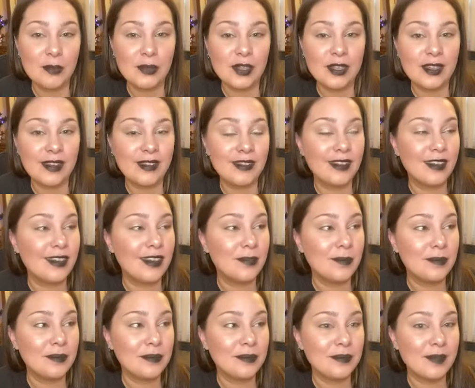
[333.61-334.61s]
But
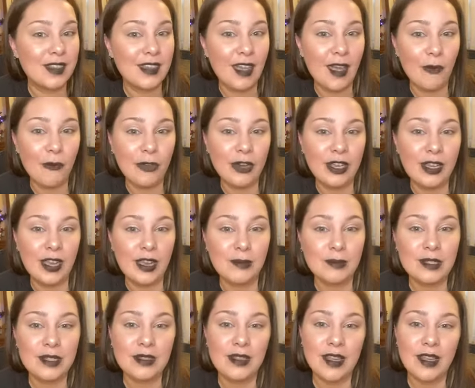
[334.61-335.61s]
yeah, when it came
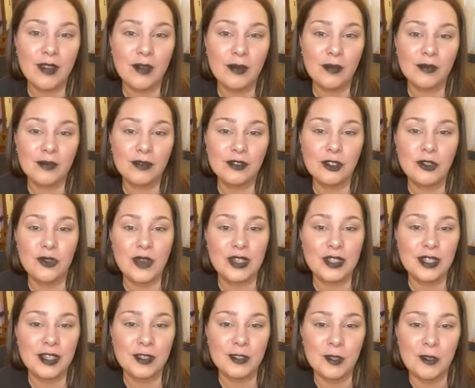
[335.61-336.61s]
to like
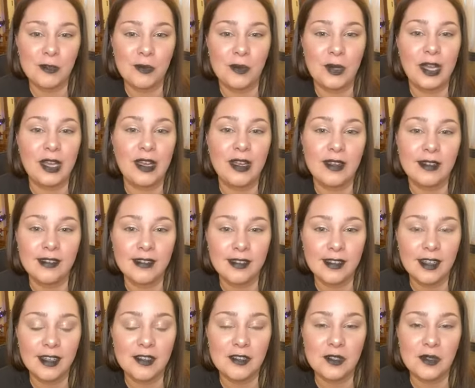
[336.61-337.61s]
dressing a certain way
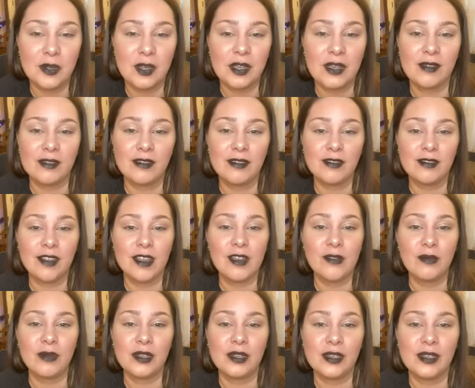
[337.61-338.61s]
and doing like
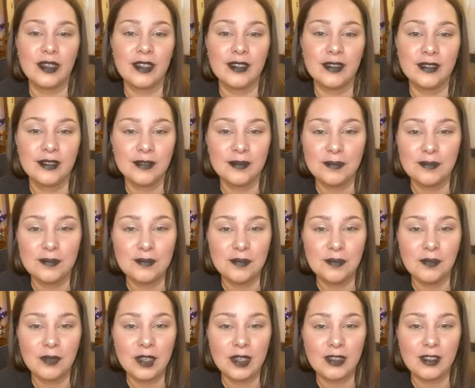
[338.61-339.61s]
really
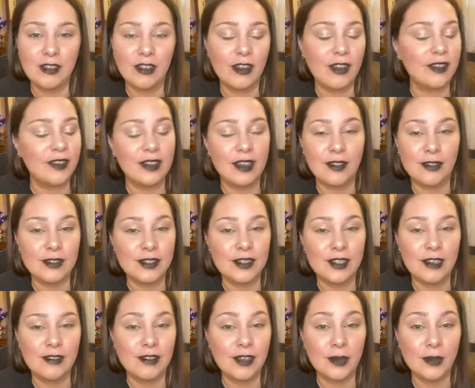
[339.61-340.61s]
gothed out
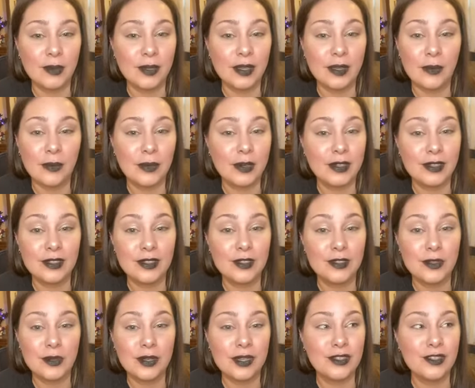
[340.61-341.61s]
stuff, I really wanted to
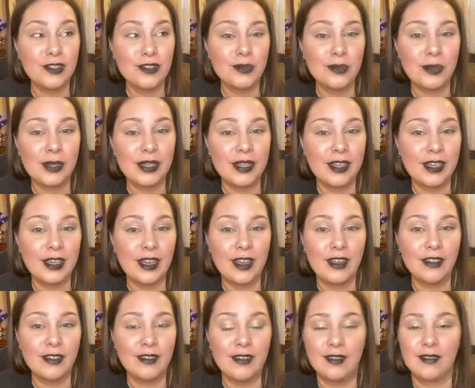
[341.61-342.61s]
do it, and just really
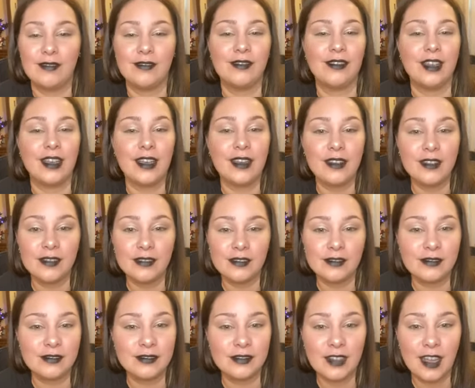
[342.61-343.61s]
like
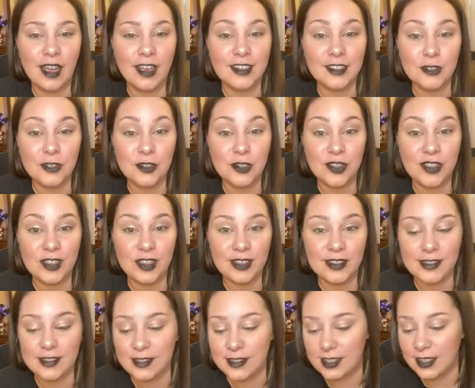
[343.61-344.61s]
extra
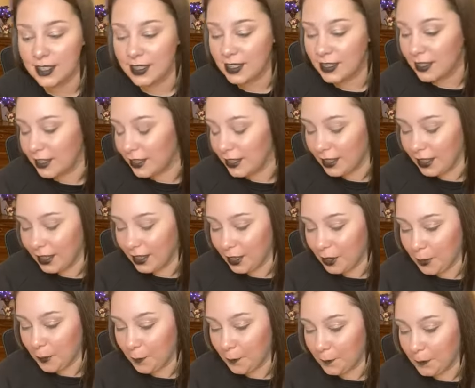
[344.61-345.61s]
things.
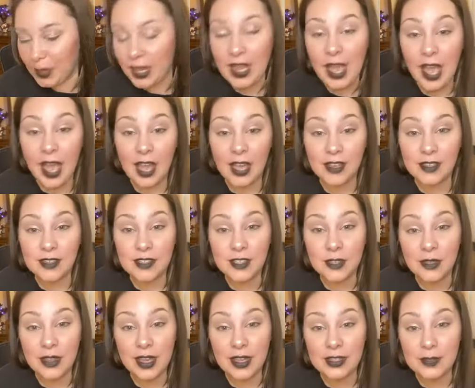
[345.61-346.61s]
But yeah, so
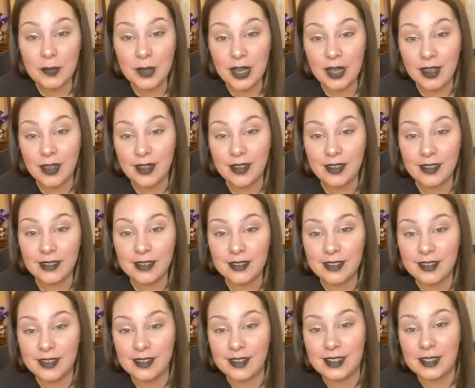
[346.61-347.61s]
that's my
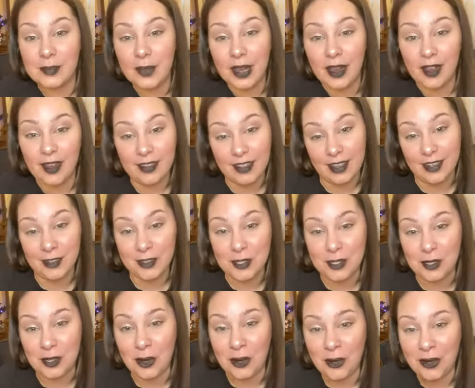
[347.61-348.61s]
eyeliner
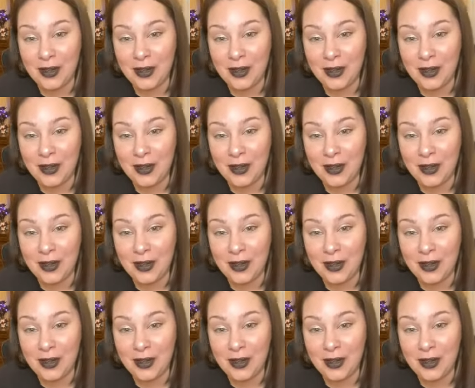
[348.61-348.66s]
story.